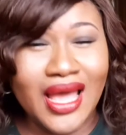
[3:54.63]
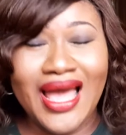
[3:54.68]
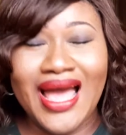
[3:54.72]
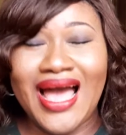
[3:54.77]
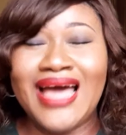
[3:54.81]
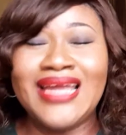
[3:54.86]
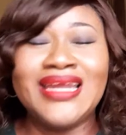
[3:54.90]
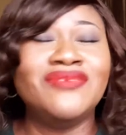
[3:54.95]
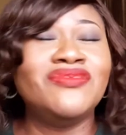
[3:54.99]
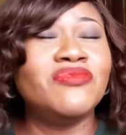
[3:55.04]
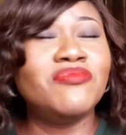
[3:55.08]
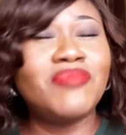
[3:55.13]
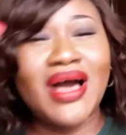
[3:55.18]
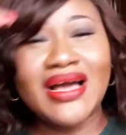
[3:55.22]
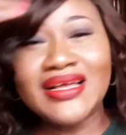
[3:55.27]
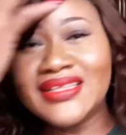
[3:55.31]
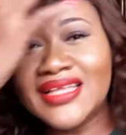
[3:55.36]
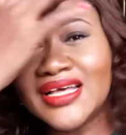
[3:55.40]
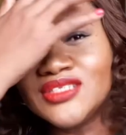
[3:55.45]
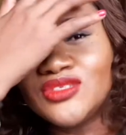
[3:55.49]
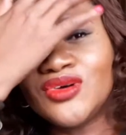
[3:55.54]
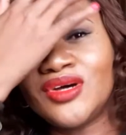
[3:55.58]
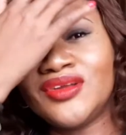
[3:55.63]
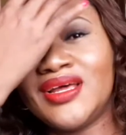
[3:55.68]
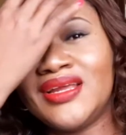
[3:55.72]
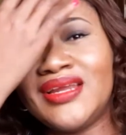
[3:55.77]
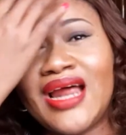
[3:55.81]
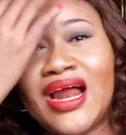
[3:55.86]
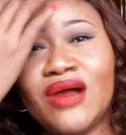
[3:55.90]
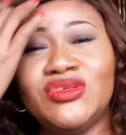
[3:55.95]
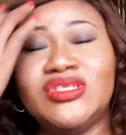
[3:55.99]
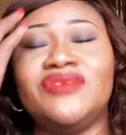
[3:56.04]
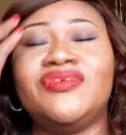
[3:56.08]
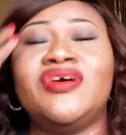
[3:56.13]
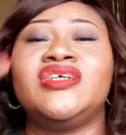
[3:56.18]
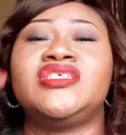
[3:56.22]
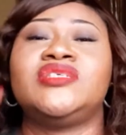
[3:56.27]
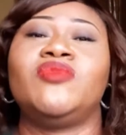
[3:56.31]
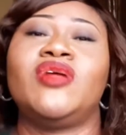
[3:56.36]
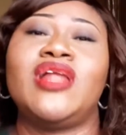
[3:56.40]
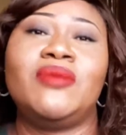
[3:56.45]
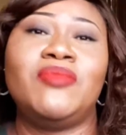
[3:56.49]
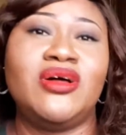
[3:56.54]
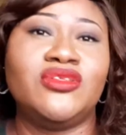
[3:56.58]
And even back then, 200 naira was a very
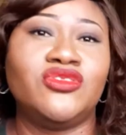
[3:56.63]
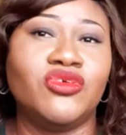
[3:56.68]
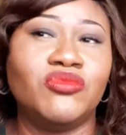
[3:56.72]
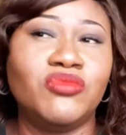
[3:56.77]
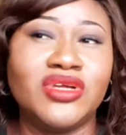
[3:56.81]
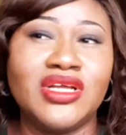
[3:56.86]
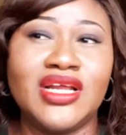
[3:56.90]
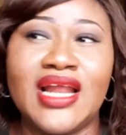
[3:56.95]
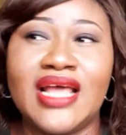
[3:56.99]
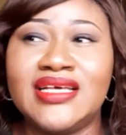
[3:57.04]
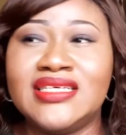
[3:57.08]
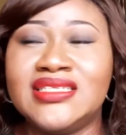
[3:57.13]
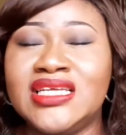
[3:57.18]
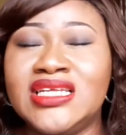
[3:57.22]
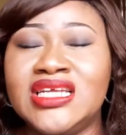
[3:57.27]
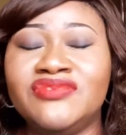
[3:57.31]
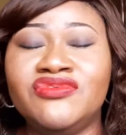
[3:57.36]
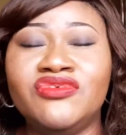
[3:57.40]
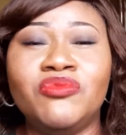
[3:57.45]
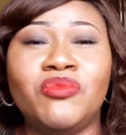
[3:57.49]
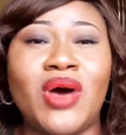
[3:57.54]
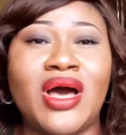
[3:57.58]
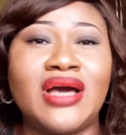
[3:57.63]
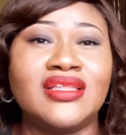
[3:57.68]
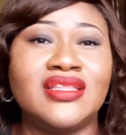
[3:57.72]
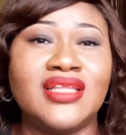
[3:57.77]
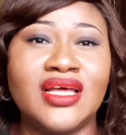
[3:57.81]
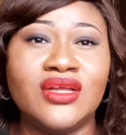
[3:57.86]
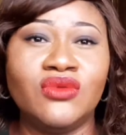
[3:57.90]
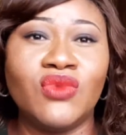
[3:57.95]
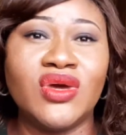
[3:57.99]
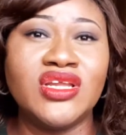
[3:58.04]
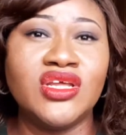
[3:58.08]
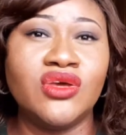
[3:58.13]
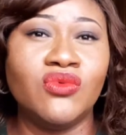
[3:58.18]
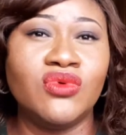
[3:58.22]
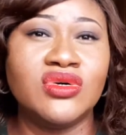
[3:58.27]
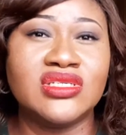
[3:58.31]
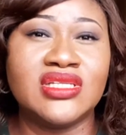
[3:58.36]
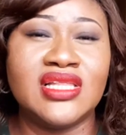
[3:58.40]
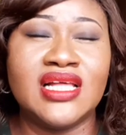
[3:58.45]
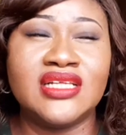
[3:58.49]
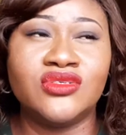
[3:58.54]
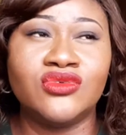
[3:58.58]
small amount of money. Like he said, even back then when he
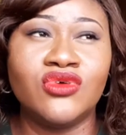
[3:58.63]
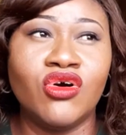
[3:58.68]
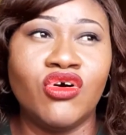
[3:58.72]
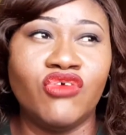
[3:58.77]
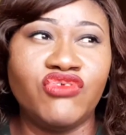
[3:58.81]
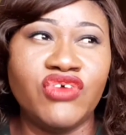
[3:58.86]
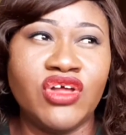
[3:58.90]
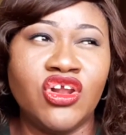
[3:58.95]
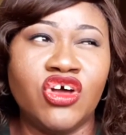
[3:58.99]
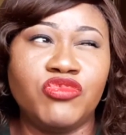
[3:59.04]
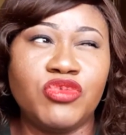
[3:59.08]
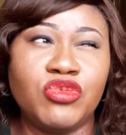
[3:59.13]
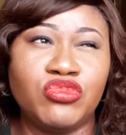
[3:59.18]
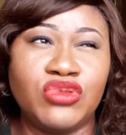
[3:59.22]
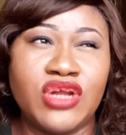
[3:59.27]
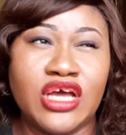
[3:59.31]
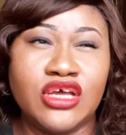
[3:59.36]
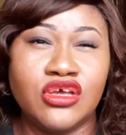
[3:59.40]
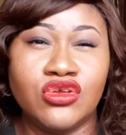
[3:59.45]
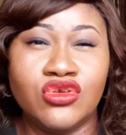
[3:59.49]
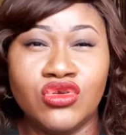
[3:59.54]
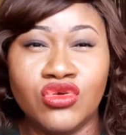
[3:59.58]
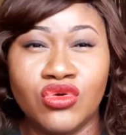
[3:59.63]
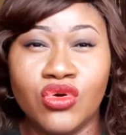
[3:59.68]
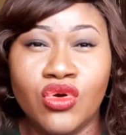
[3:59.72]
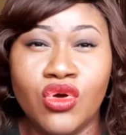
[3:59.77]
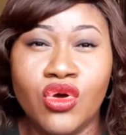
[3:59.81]
was let go of, a lot of people that he knew